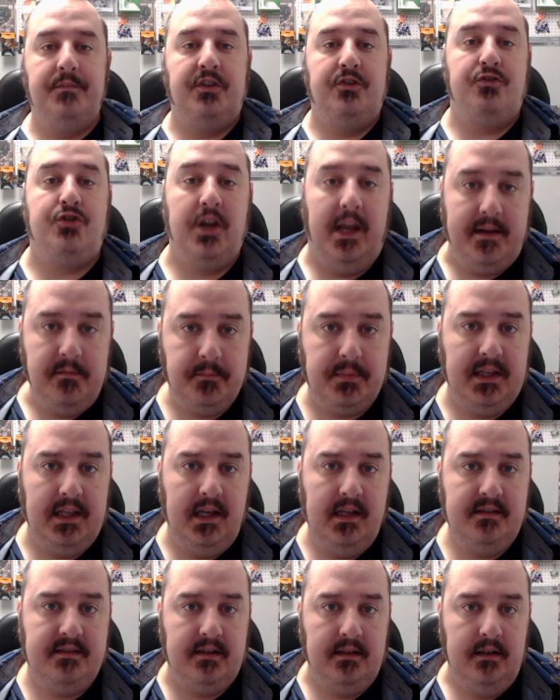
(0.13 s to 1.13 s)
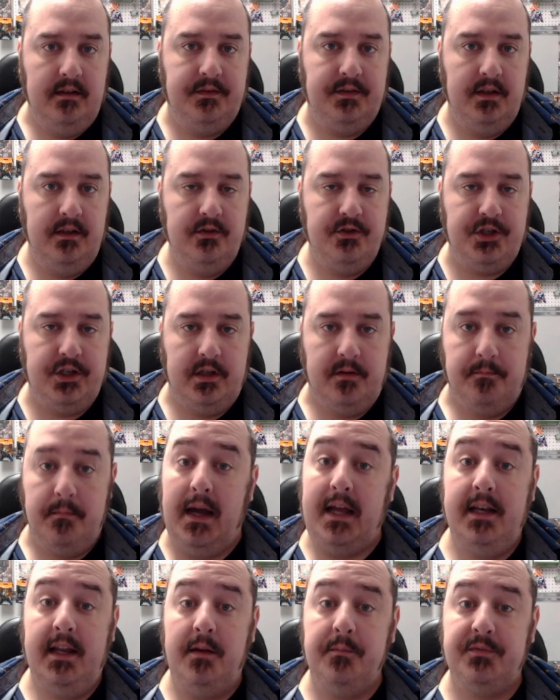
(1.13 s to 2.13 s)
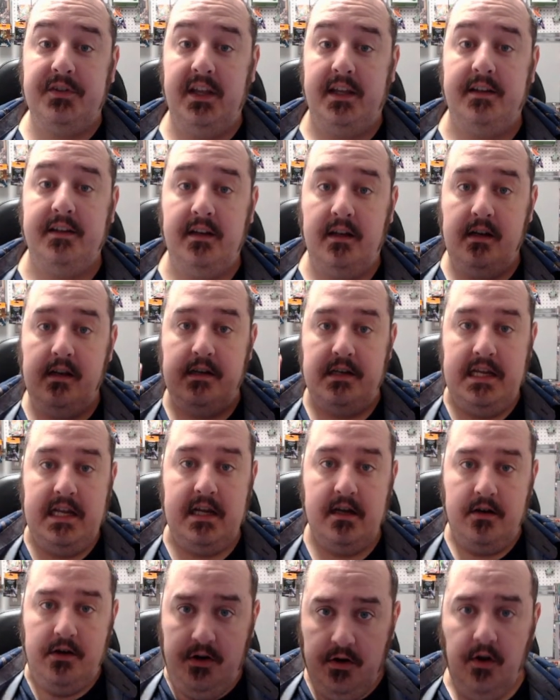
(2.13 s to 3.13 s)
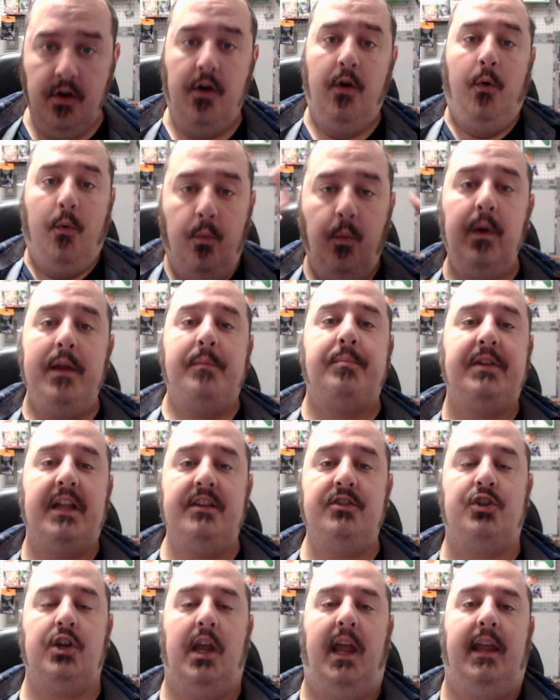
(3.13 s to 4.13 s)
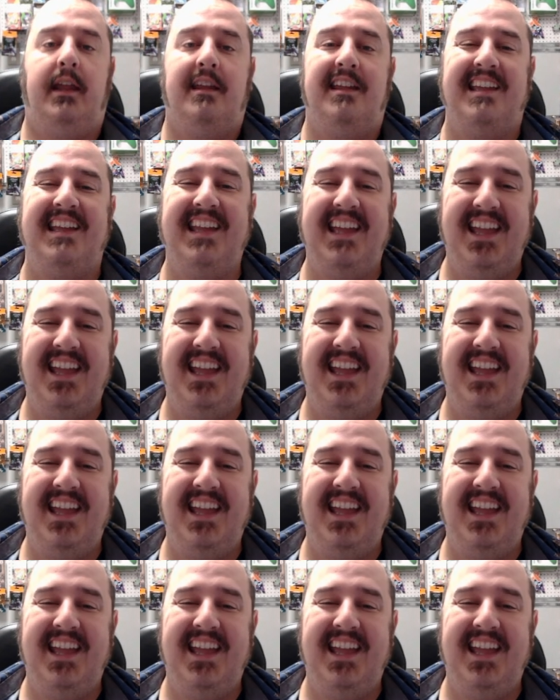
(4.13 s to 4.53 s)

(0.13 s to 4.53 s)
to Jank Play TCG. My name's Landon and here we play Jank.